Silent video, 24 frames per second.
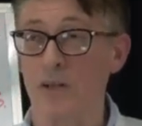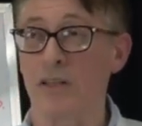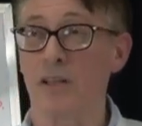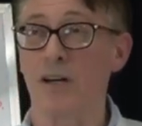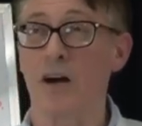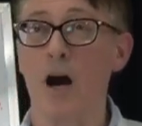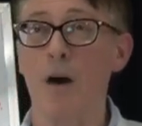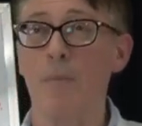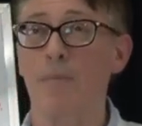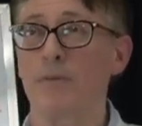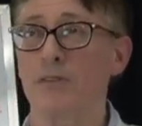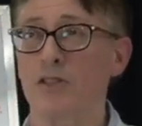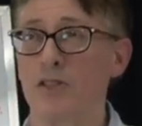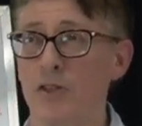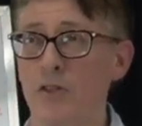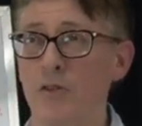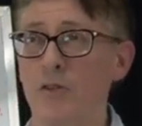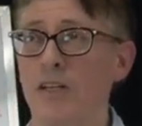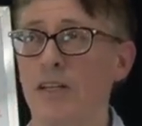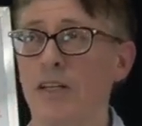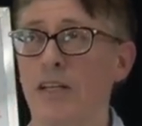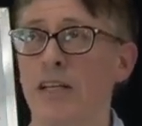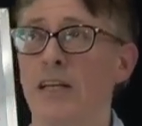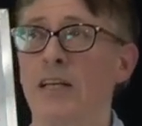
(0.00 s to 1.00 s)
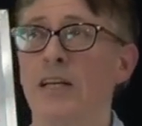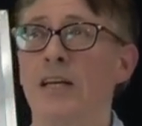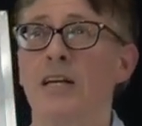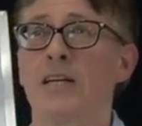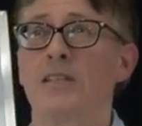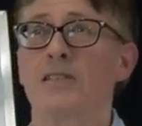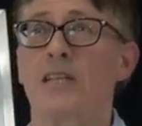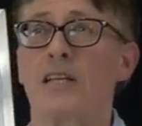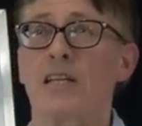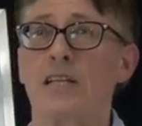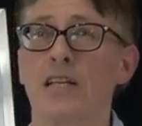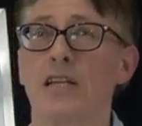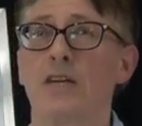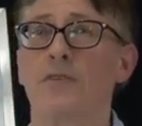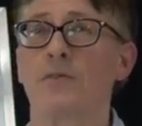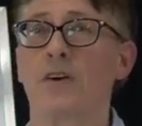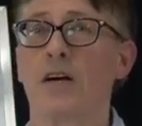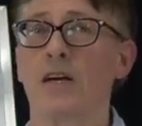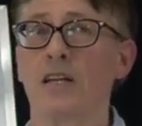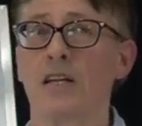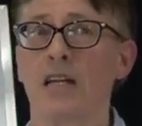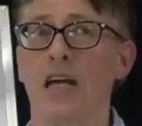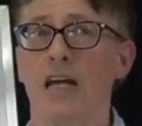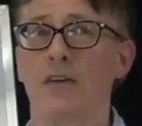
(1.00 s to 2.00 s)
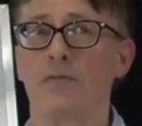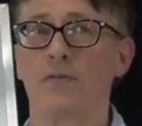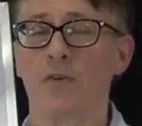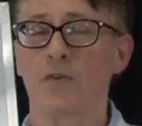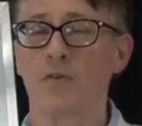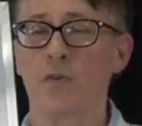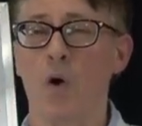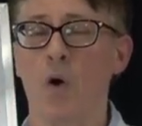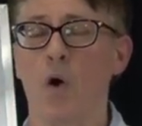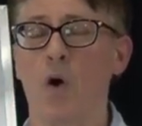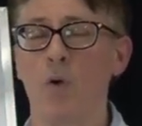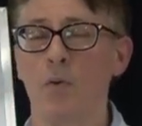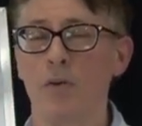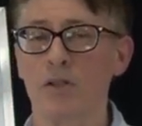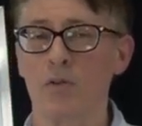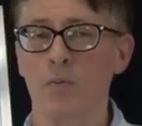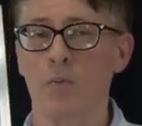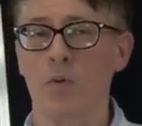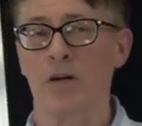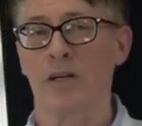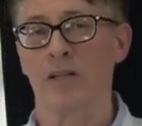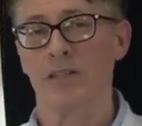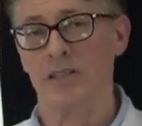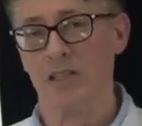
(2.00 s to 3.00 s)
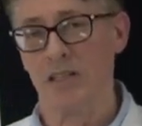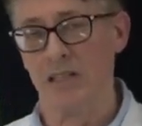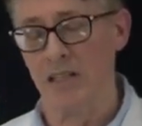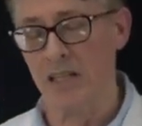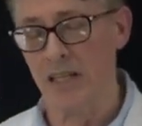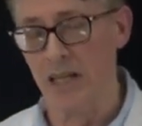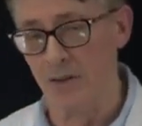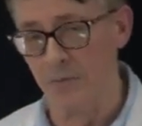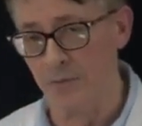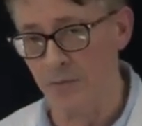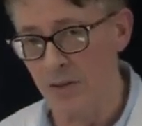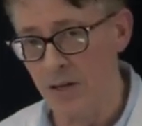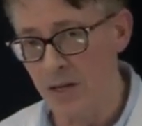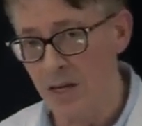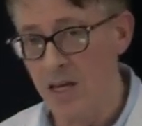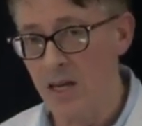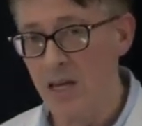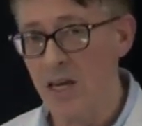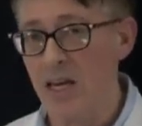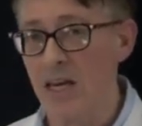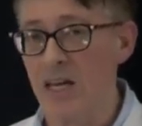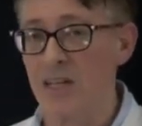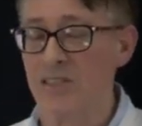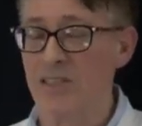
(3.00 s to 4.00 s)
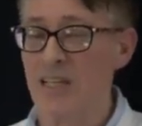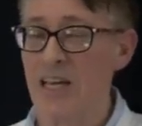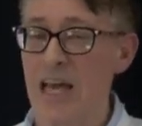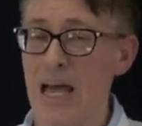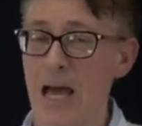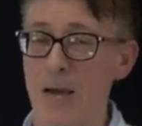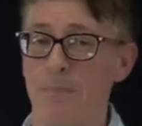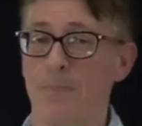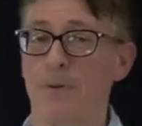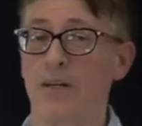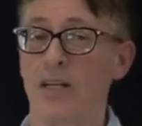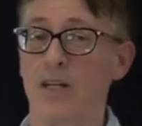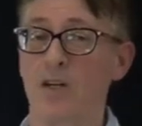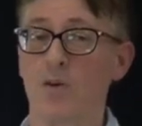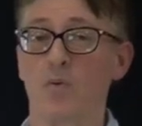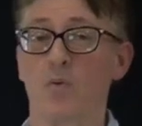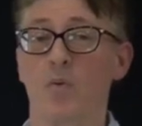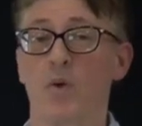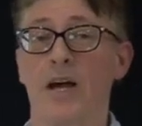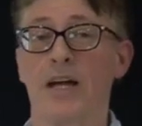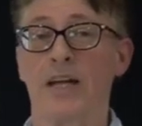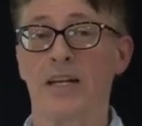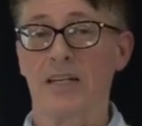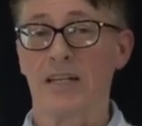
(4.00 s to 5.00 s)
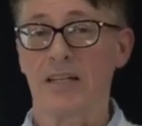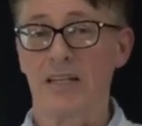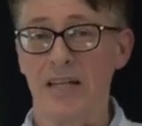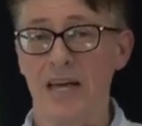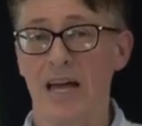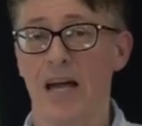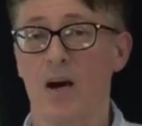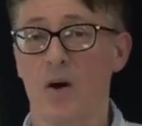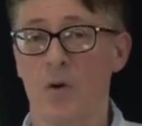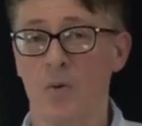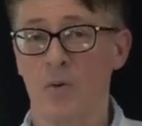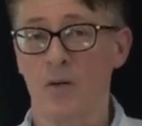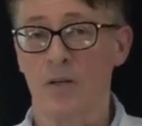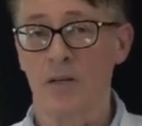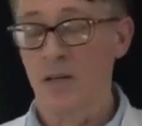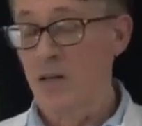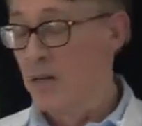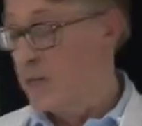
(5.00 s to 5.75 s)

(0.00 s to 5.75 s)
The opportunity to live a life you've always wanted to live is happening right now.